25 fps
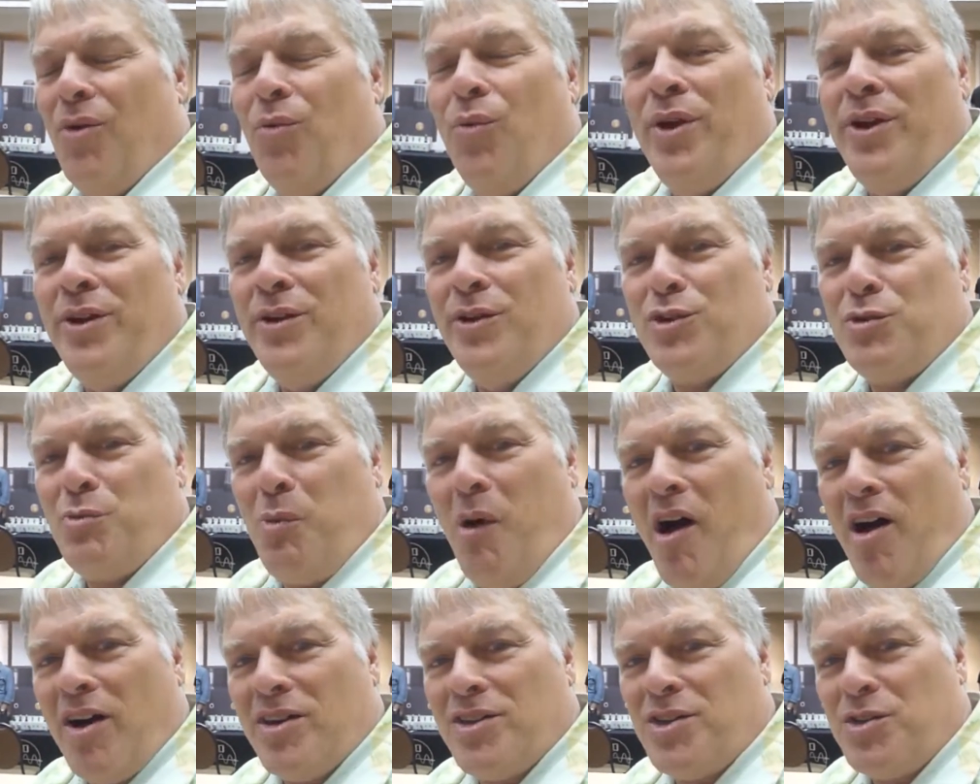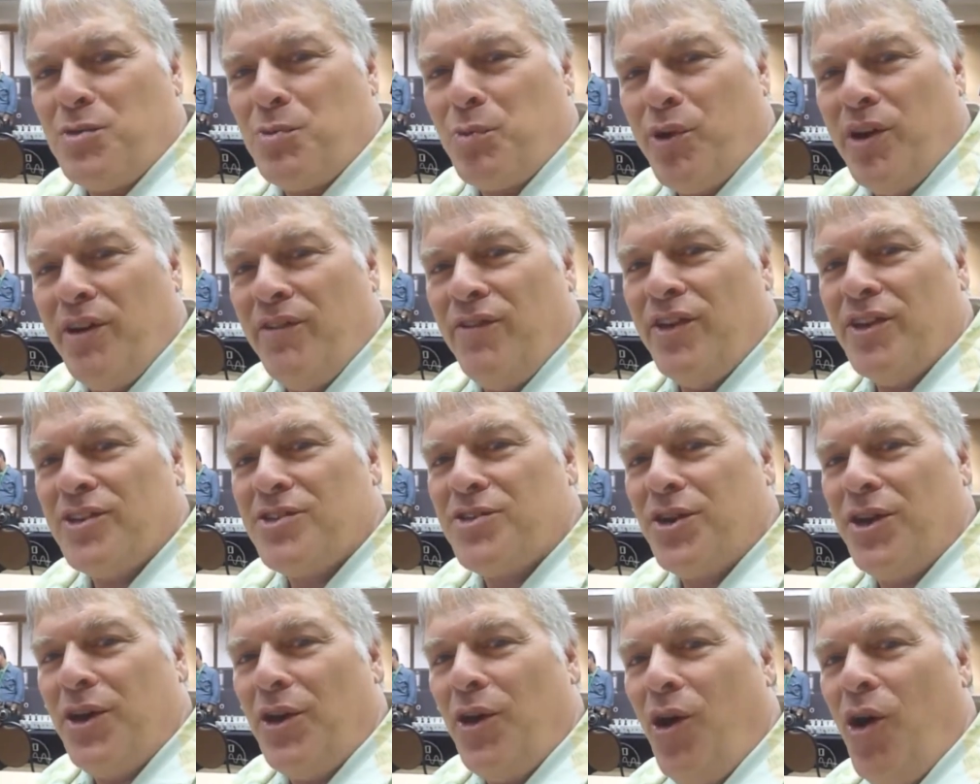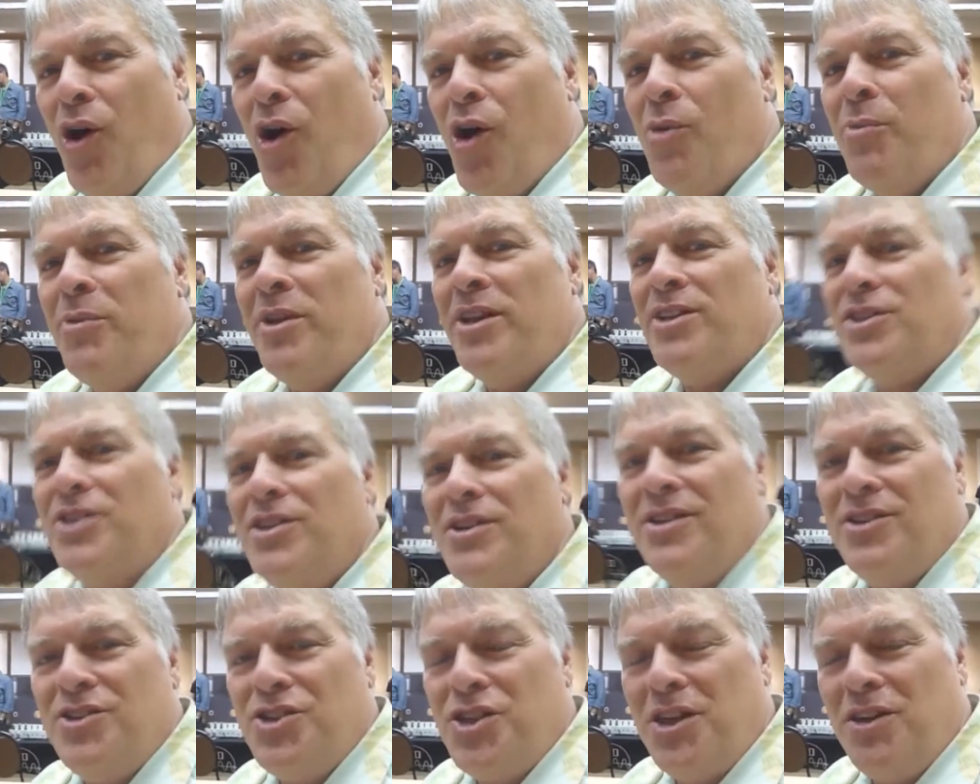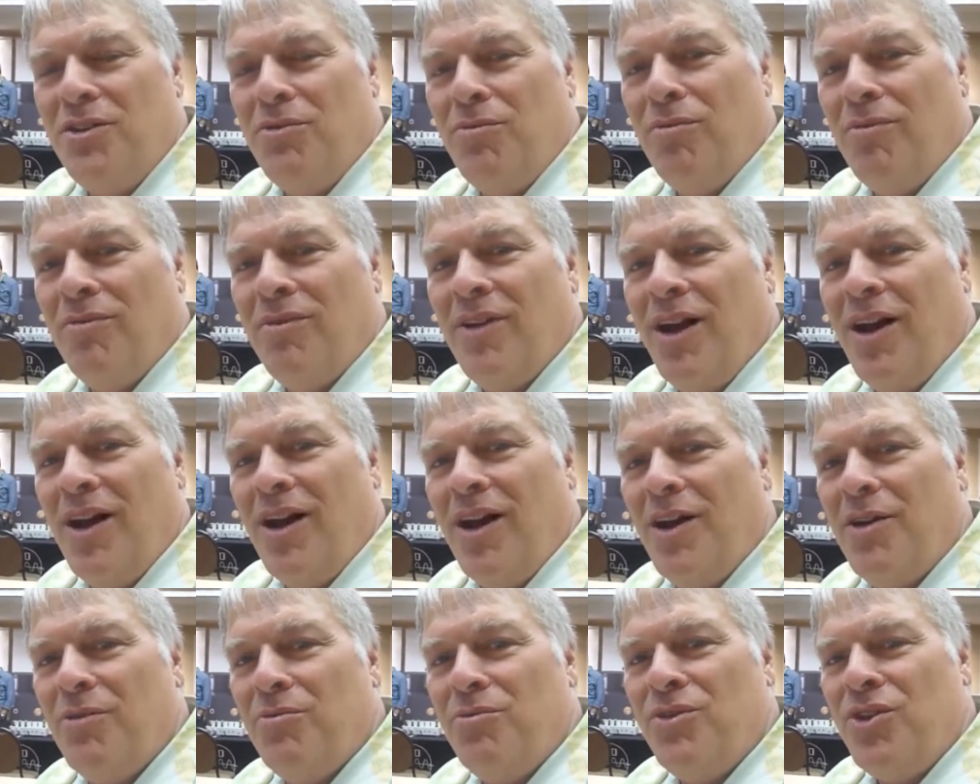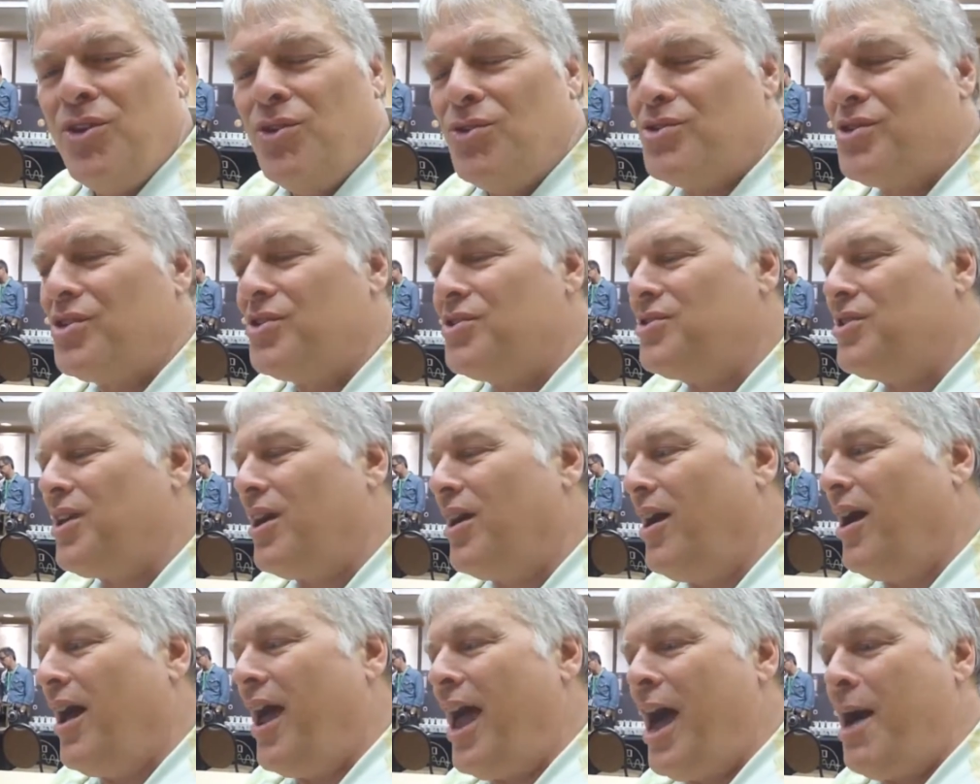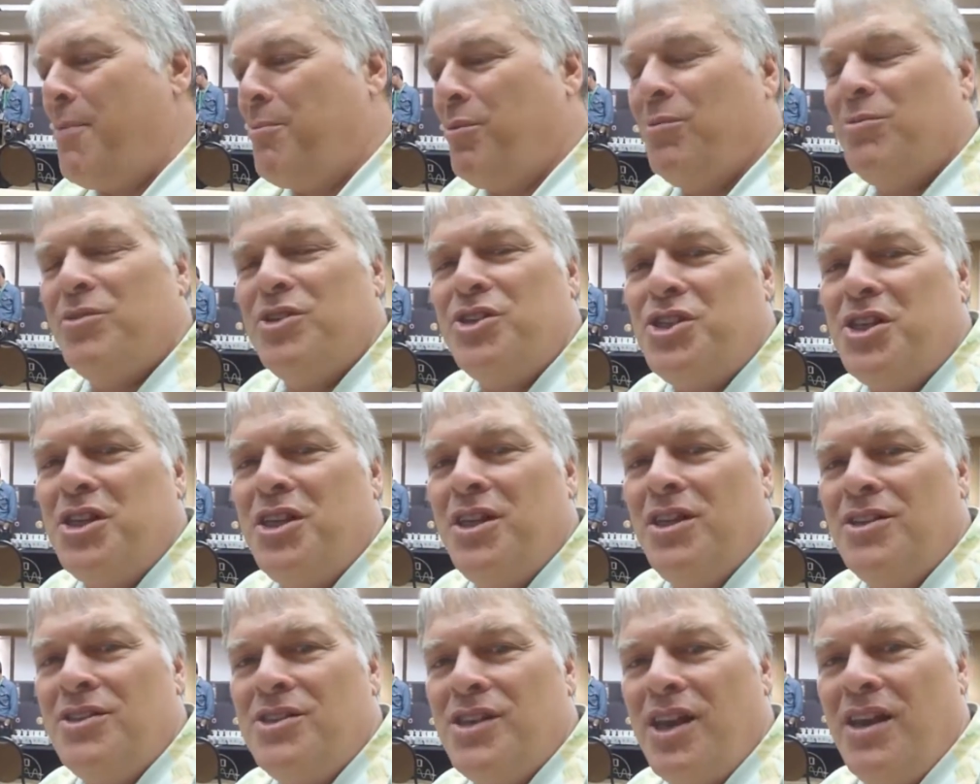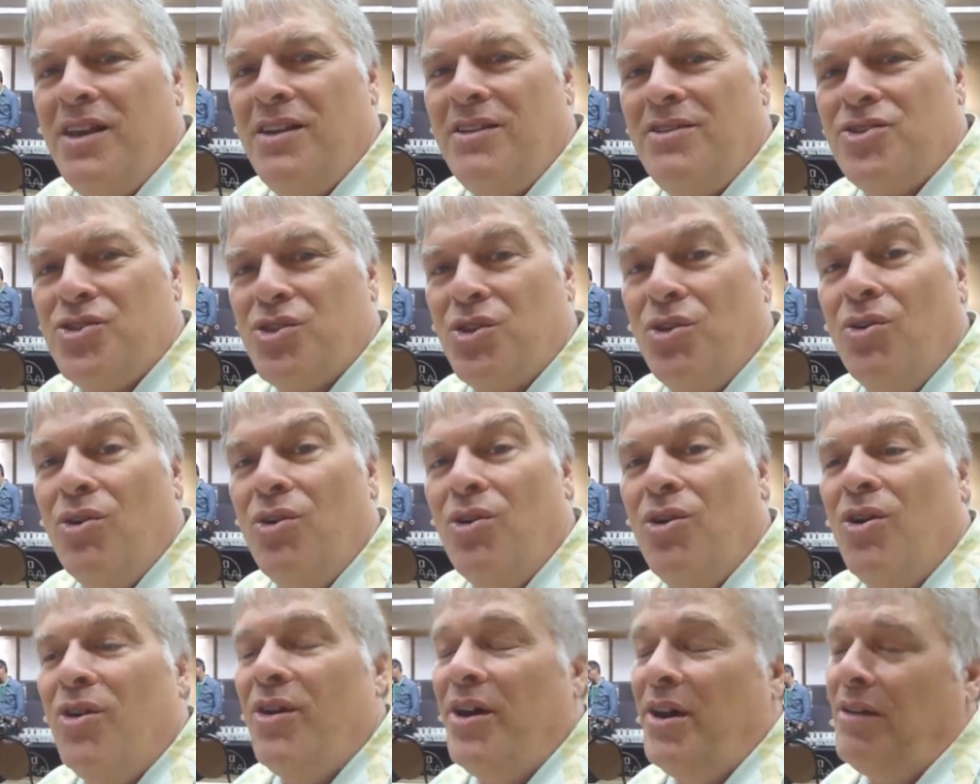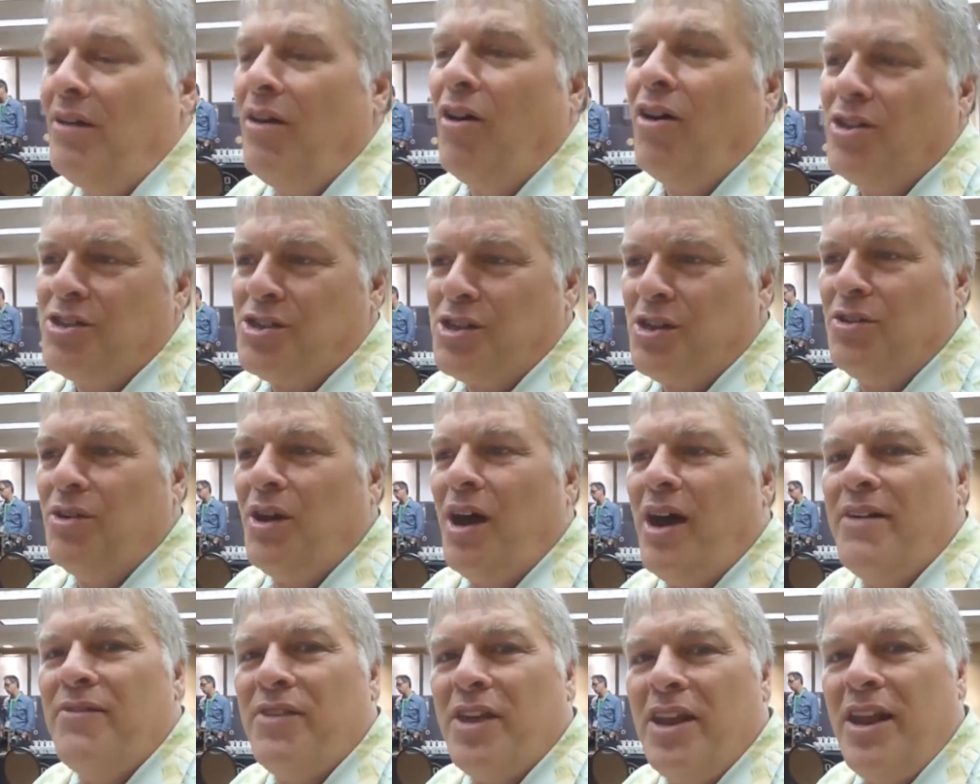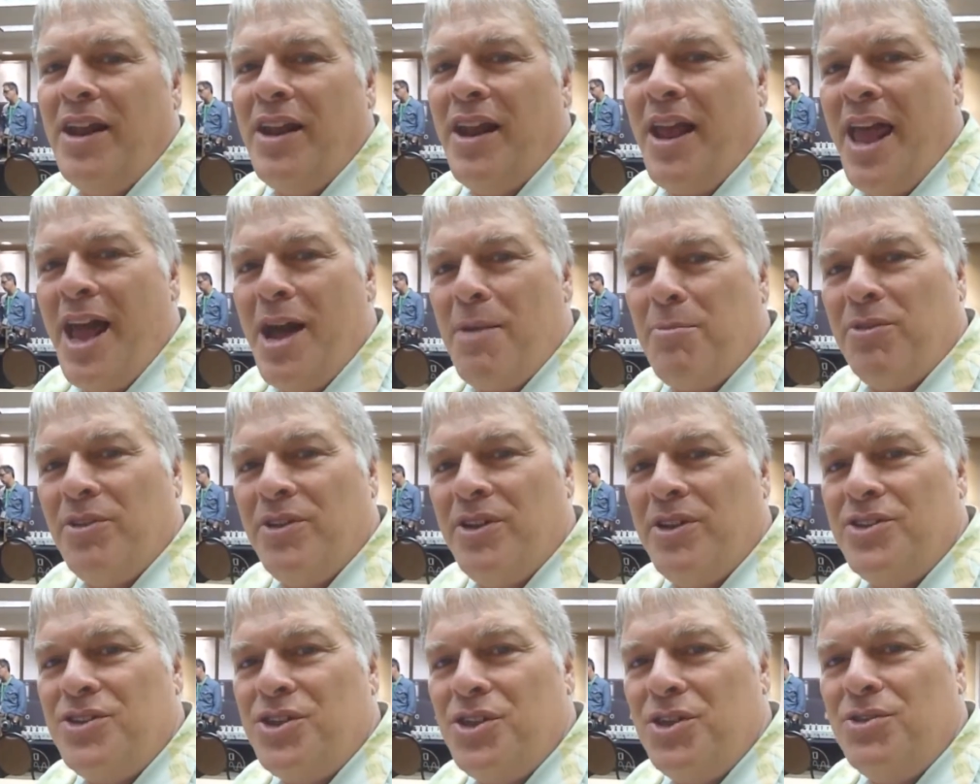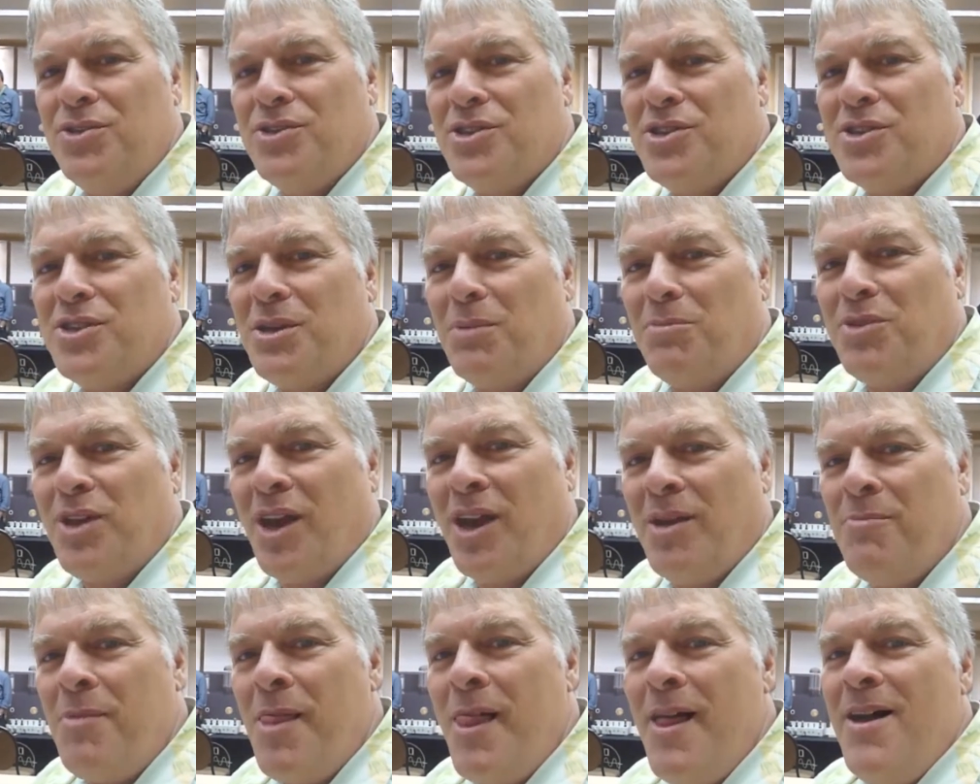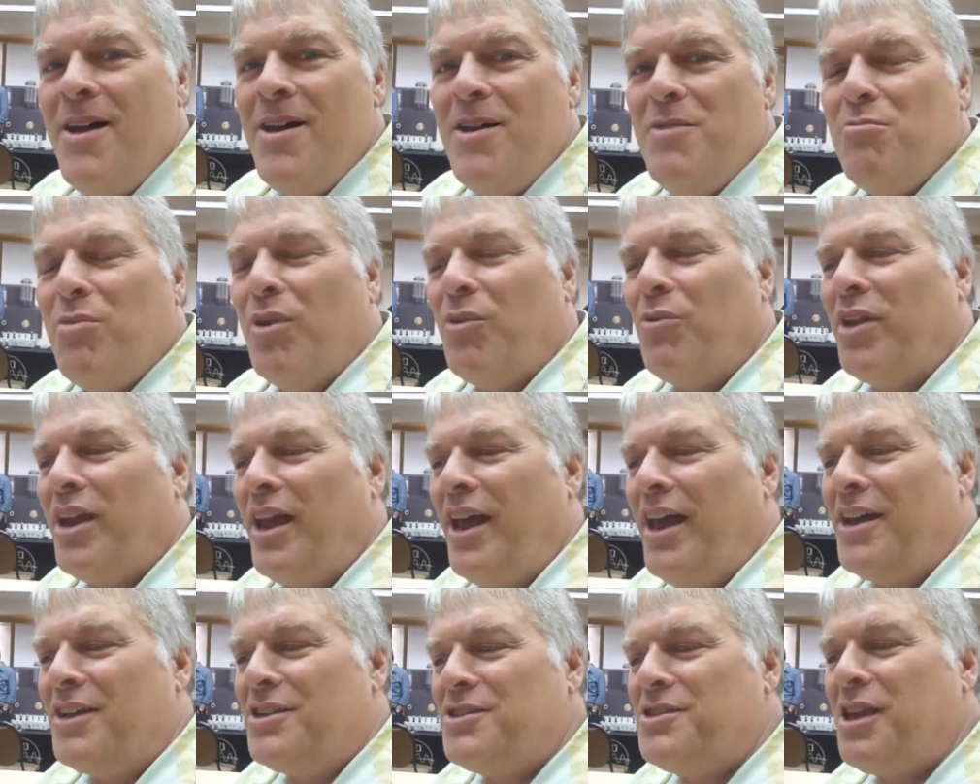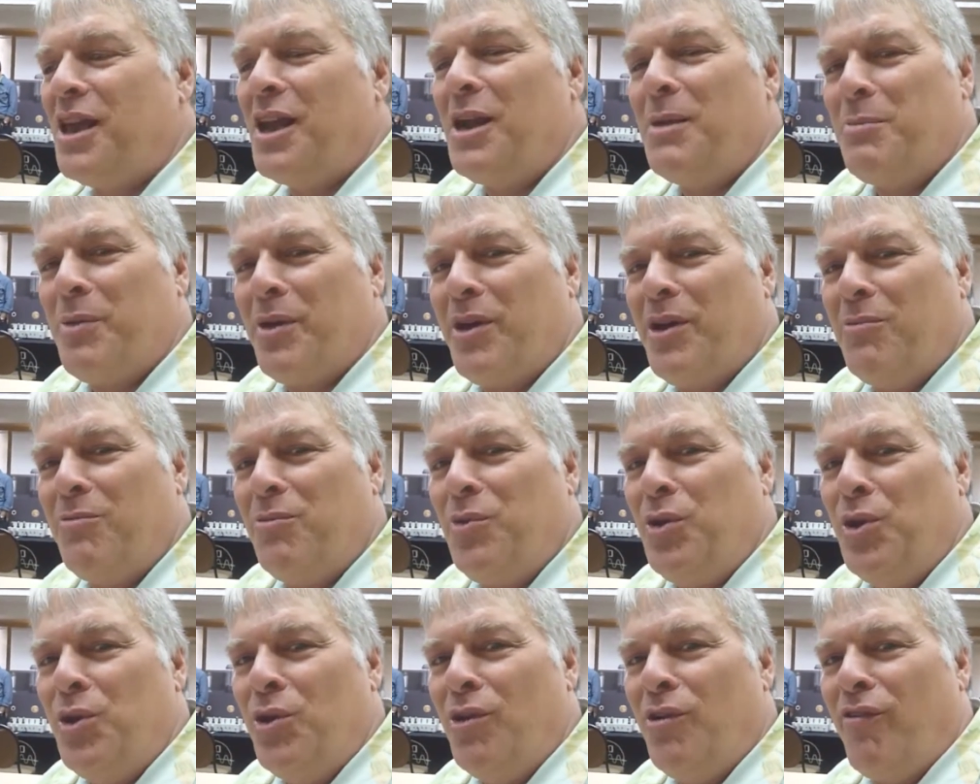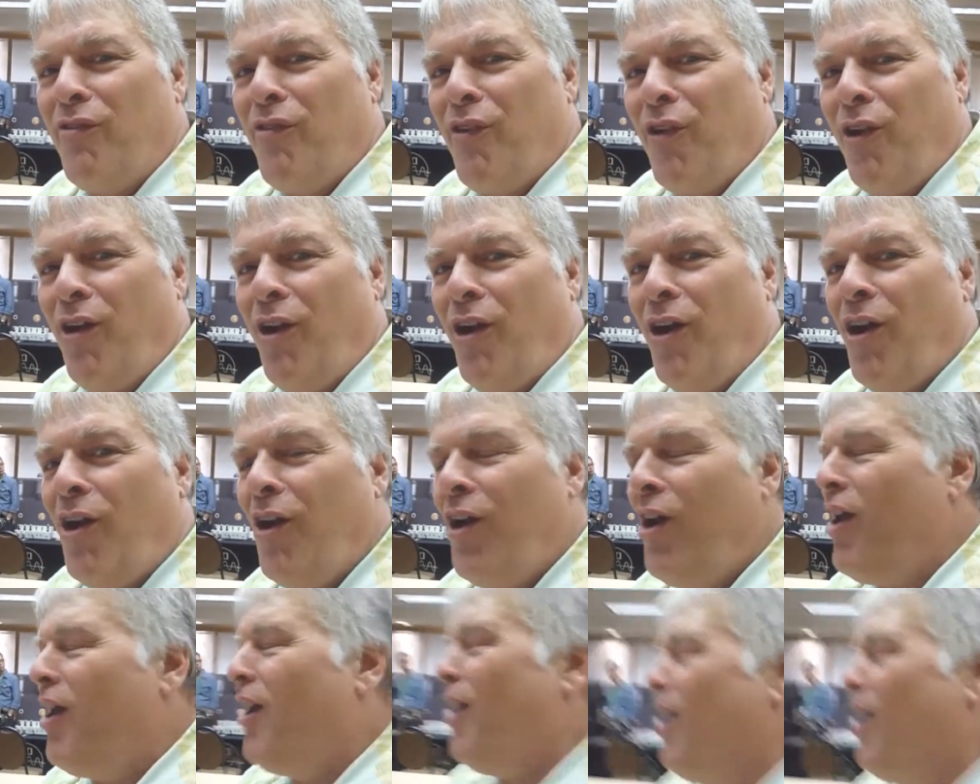Windows boxes previously at home, and she uses Apple machines at school, and also I have an Apple that she uses sometimes. But when I had to set up a computer for her,